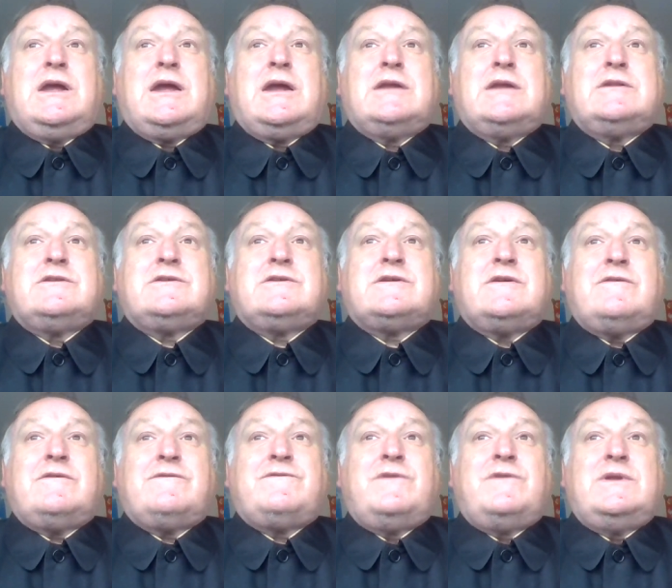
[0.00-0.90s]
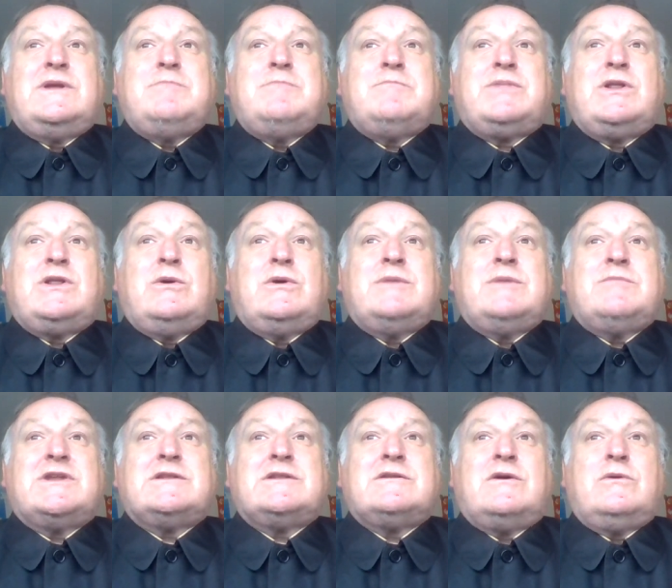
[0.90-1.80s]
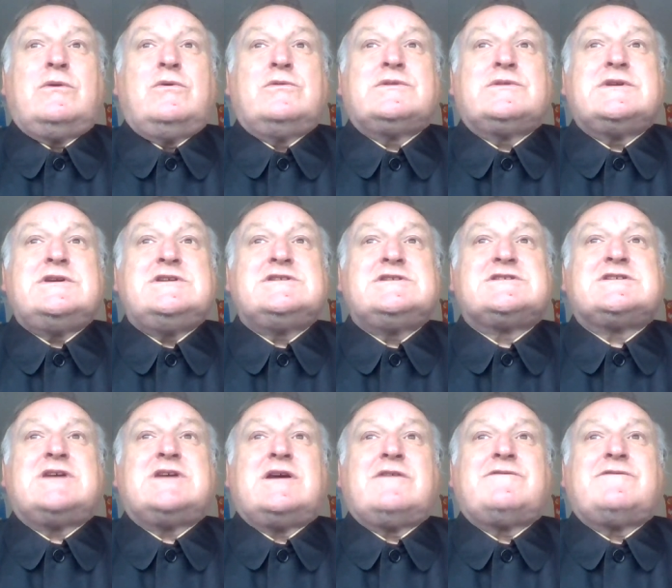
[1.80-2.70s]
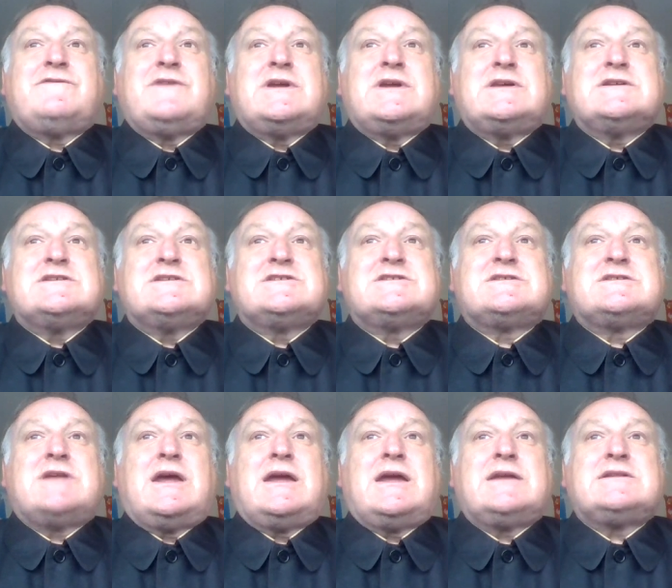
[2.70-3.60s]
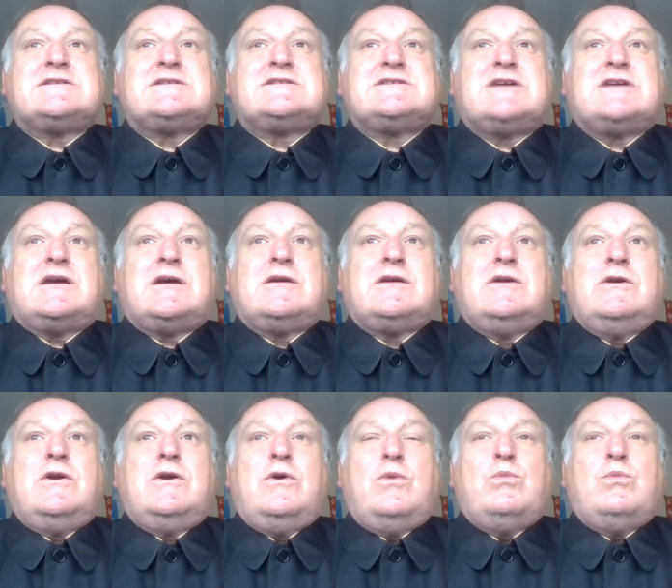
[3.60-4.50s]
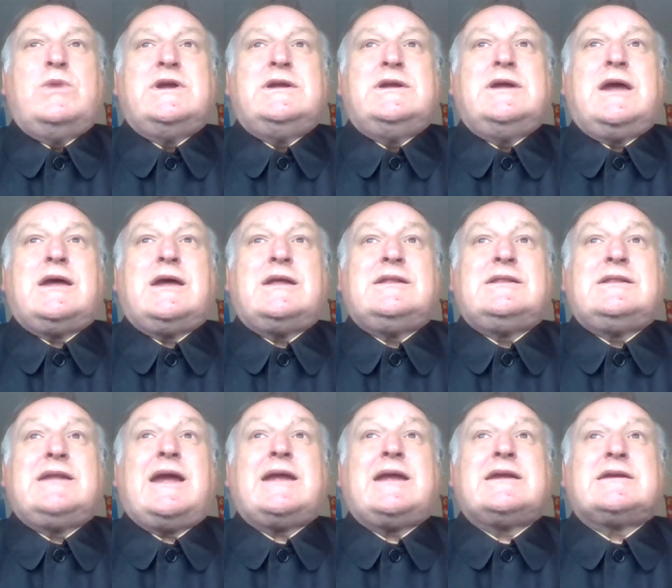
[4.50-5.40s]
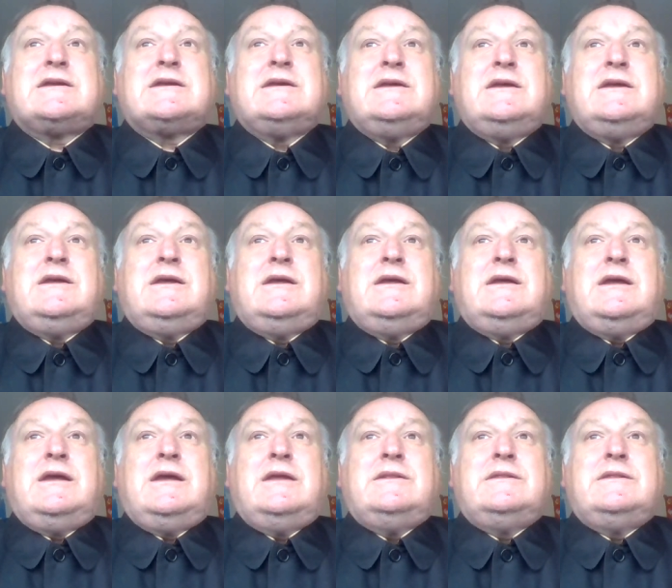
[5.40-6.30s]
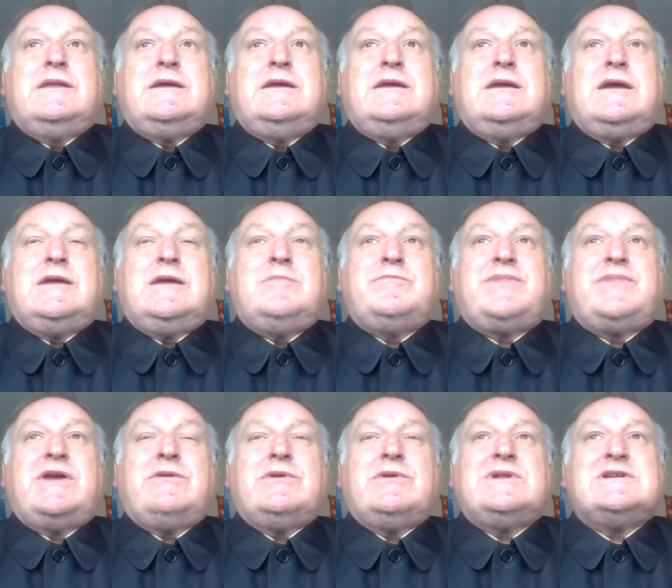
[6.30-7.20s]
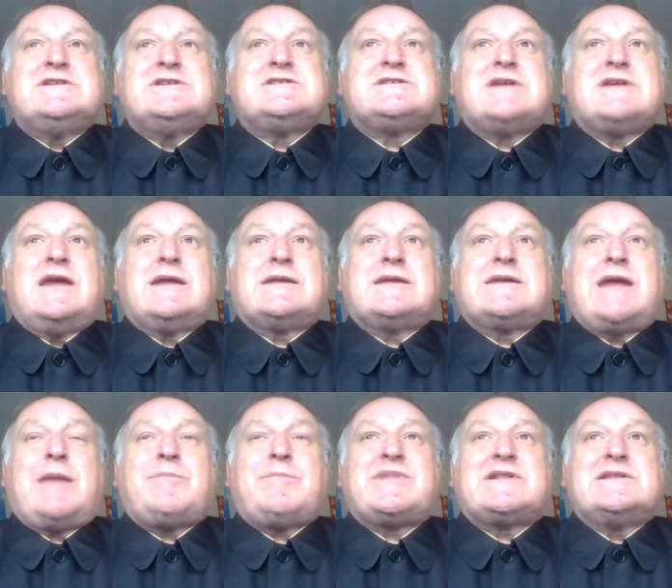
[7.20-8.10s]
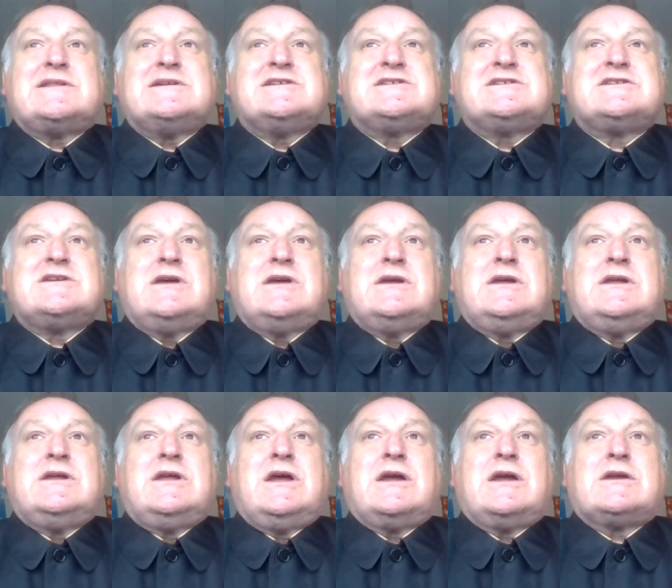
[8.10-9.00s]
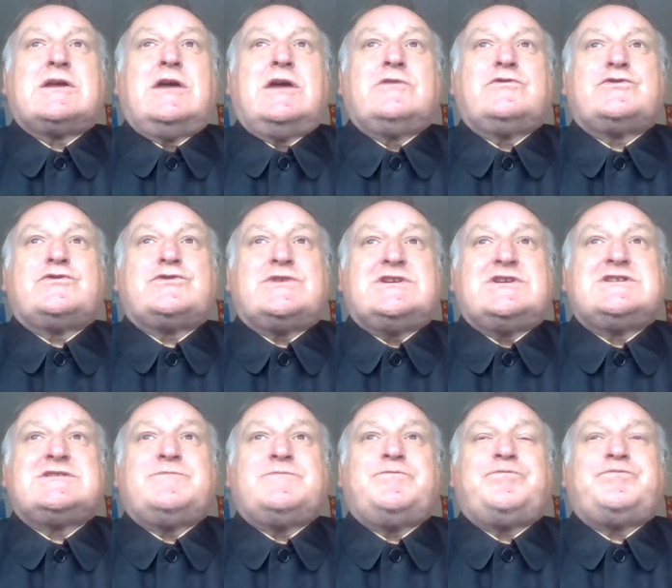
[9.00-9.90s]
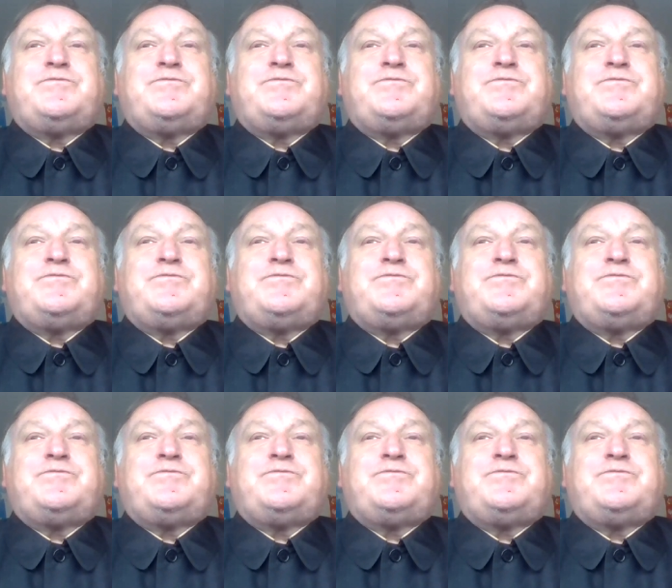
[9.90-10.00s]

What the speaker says: and full employment, all these things that we lack in the imperialist and capitalist countries.